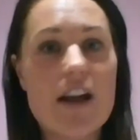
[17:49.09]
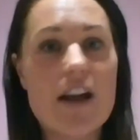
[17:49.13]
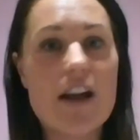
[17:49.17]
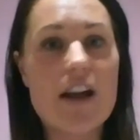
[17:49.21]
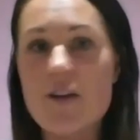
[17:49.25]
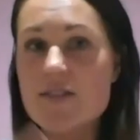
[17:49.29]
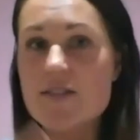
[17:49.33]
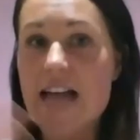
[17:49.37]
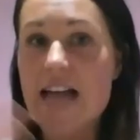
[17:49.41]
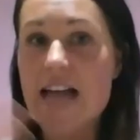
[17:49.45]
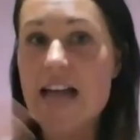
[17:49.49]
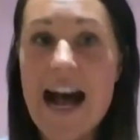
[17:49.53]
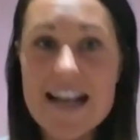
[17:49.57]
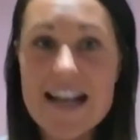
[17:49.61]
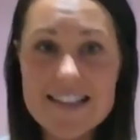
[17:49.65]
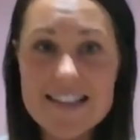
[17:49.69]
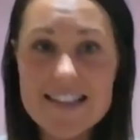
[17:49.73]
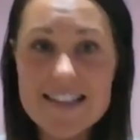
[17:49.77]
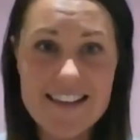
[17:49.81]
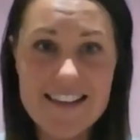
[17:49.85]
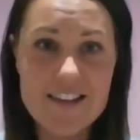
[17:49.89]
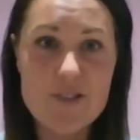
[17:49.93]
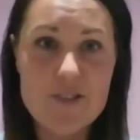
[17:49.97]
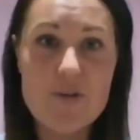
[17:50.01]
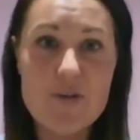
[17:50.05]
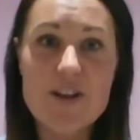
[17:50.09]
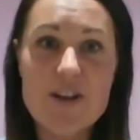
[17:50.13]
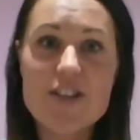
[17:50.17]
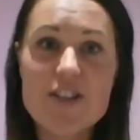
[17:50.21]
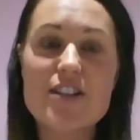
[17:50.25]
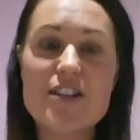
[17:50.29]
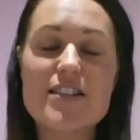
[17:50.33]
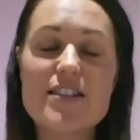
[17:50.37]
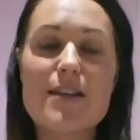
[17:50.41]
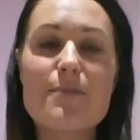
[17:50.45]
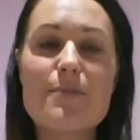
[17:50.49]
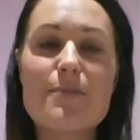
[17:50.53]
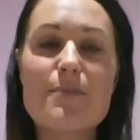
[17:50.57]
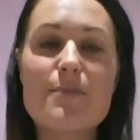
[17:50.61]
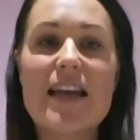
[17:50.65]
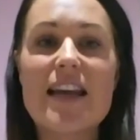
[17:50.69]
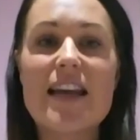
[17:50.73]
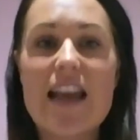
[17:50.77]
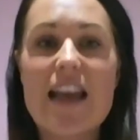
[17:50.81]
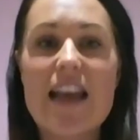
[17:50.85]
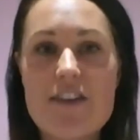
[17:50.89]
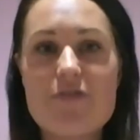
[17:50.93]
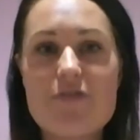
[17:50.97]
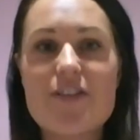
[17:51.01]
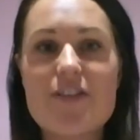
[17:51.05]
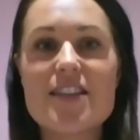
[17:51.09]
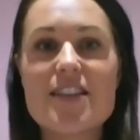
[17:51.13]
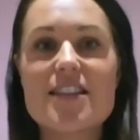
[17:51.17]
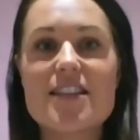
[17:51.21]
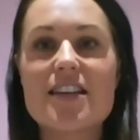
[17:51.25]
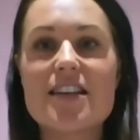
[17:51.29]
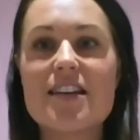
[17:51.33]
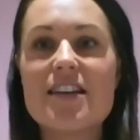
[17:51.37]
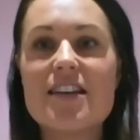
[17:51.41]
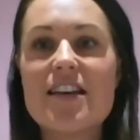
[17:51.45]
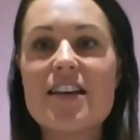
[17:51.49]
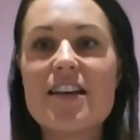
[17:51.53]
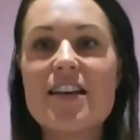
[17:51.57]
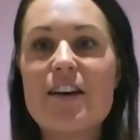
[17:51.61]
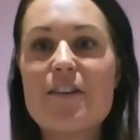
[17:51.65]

and I was asking the questions, I made an effort to